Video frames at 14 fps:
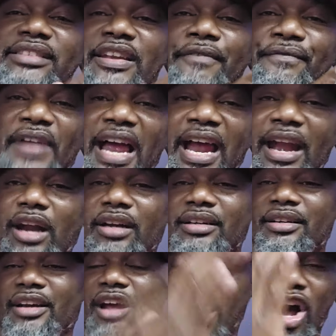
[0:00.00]
in the fire
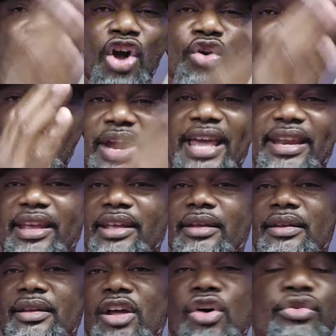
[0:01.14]
already
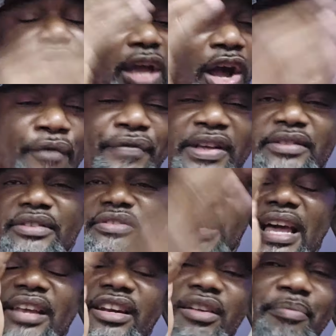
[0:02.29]
on the offensive
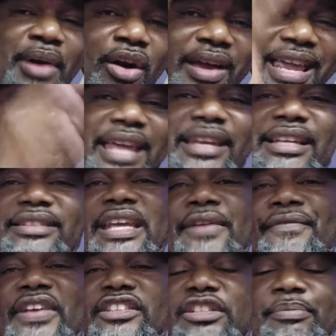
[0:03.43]
side of the ball and the
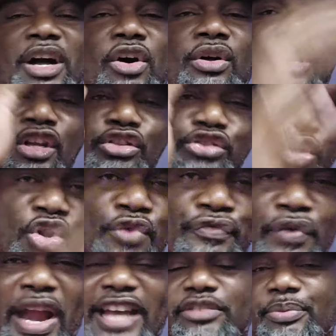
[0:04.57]
defensive ball. True
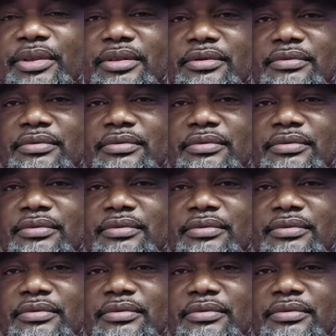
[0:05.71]
freshman,